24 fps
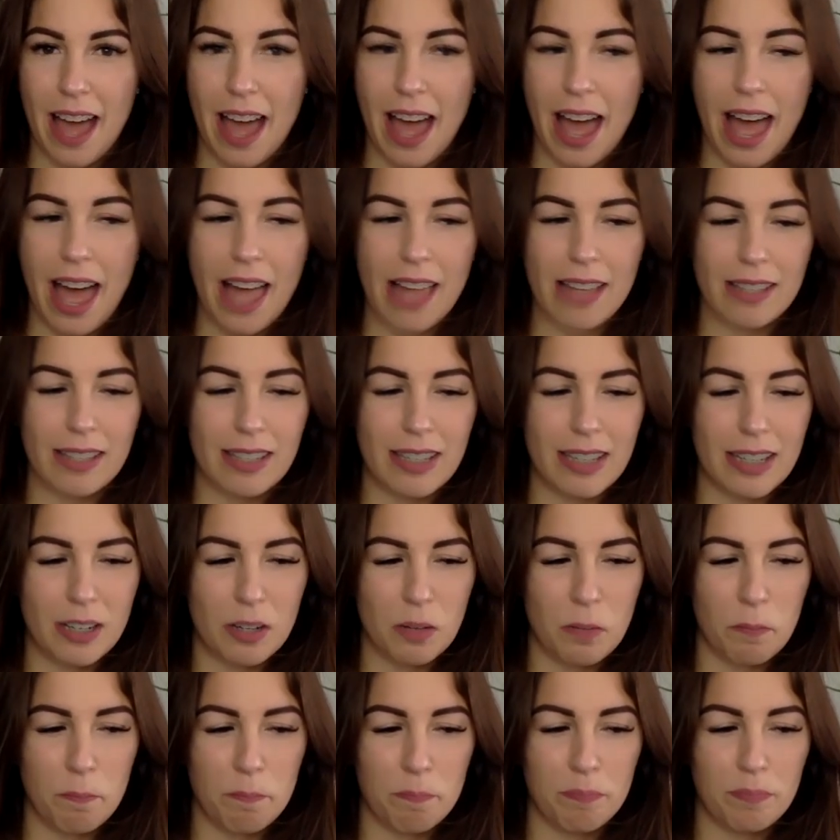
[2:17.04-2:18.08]
And
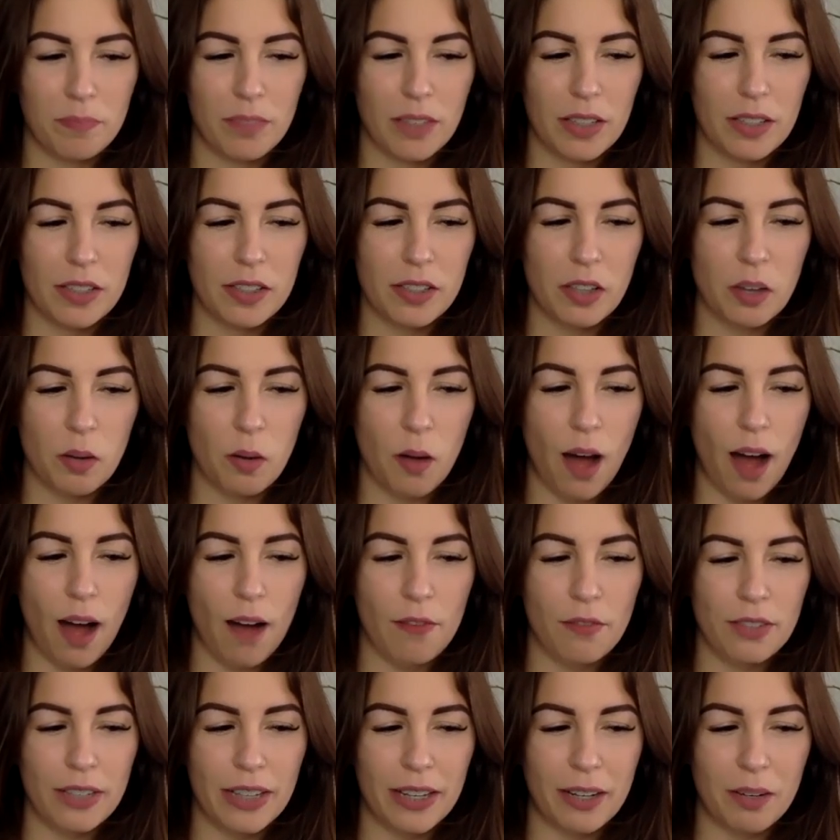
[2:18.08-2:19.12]
so
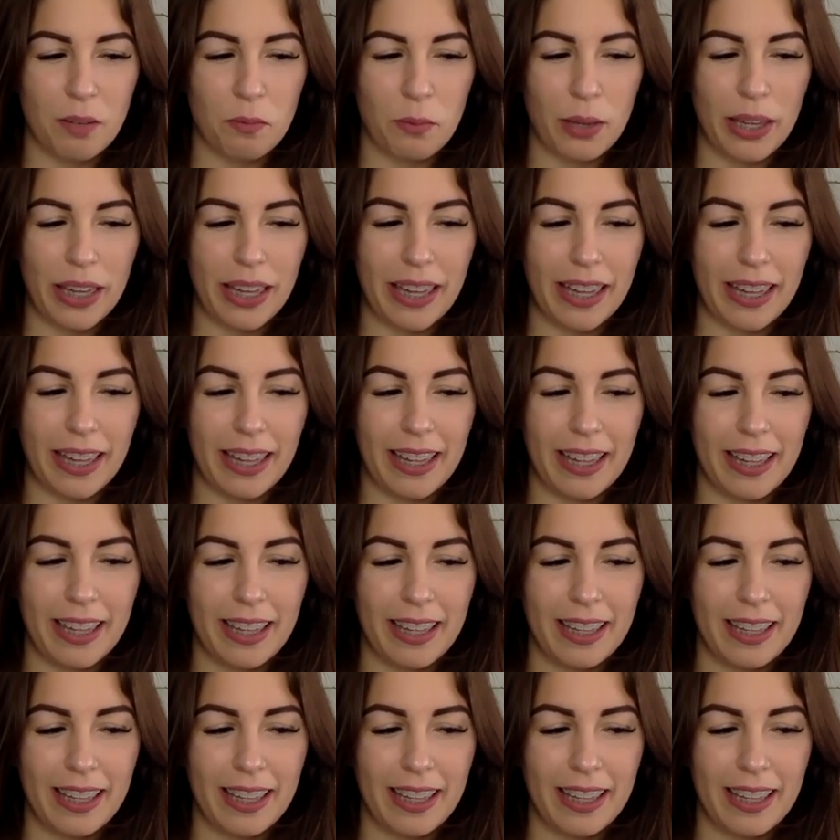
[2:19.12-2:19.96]
often we